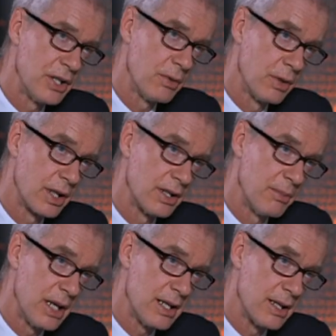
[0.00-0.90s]
When you look at the
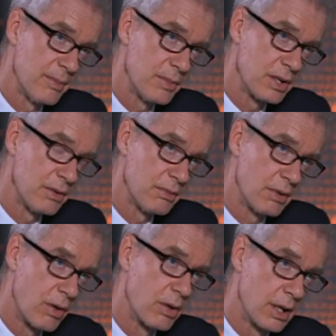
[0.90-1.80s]
medium to
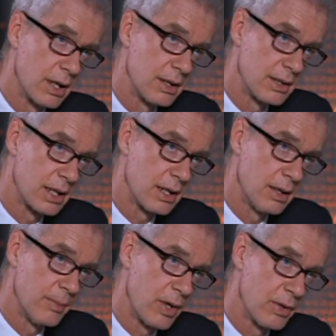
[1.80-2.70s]
longer
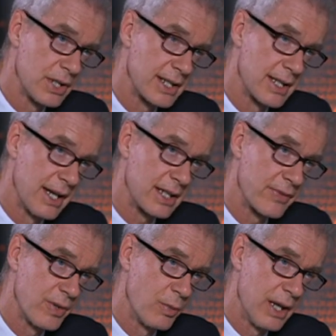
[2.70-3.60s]
term, not just the
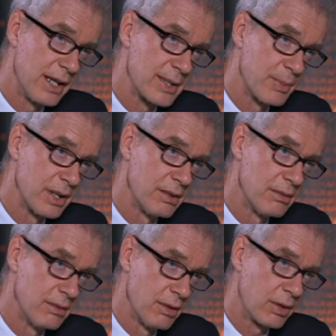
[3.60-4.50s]
next few weeks, but
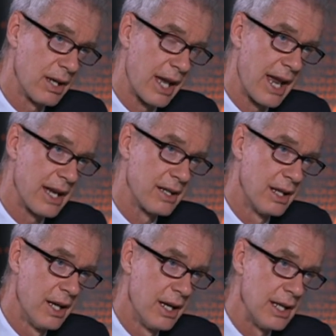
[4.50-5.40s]
looking ahead
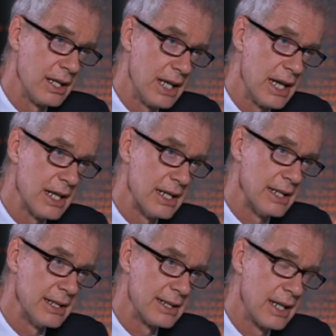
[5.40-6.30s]

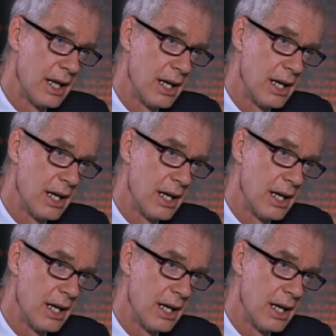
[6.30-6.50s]
years,